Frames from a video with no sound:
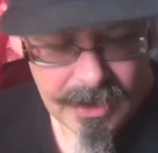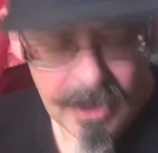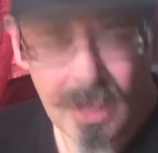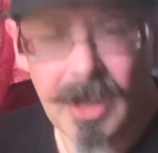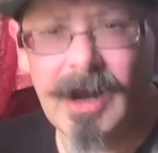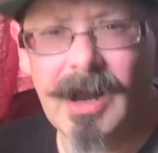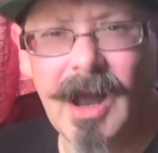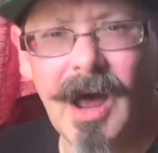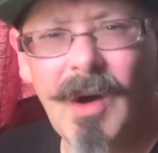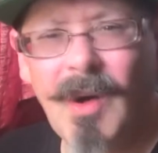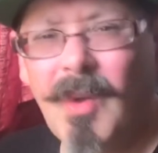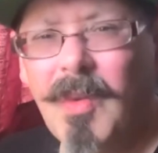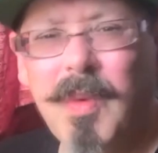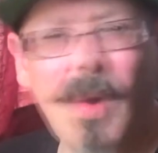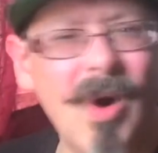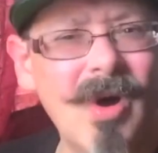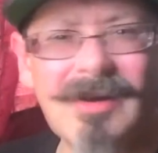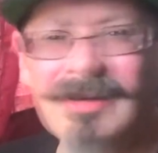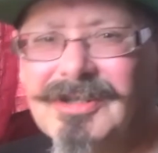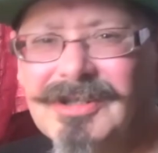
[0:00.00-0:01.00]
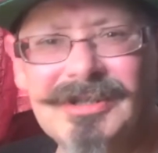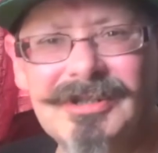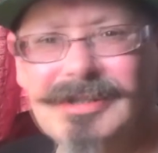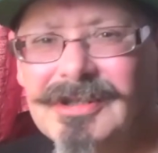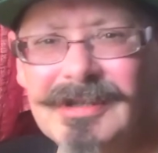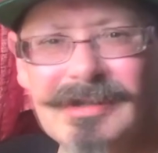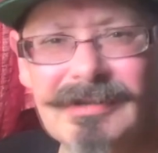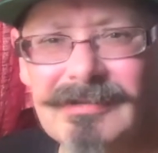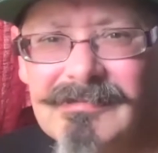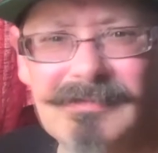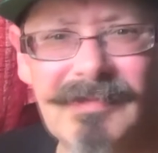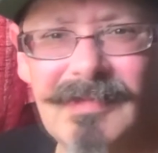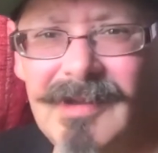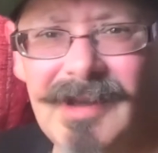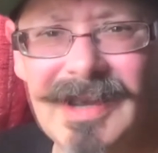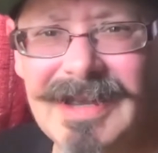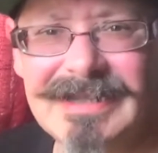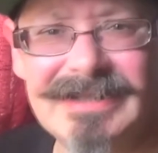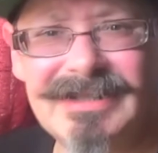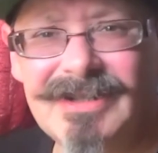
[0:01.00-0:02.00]
At lower watts,
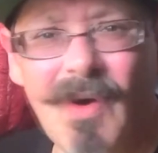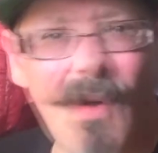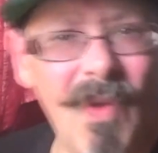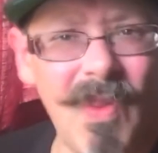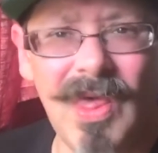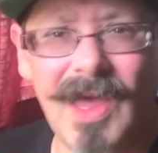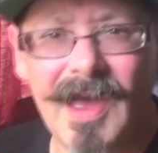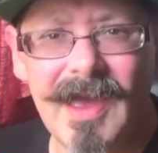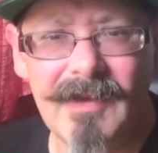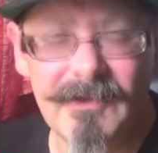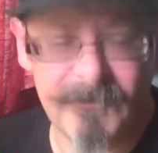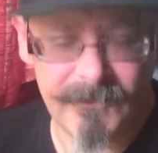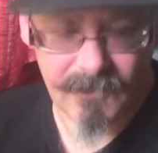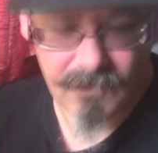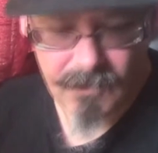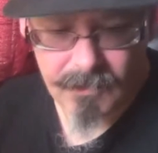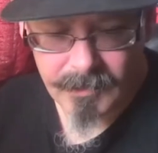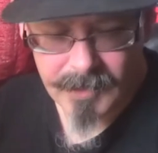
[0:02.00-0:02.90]
it's not there for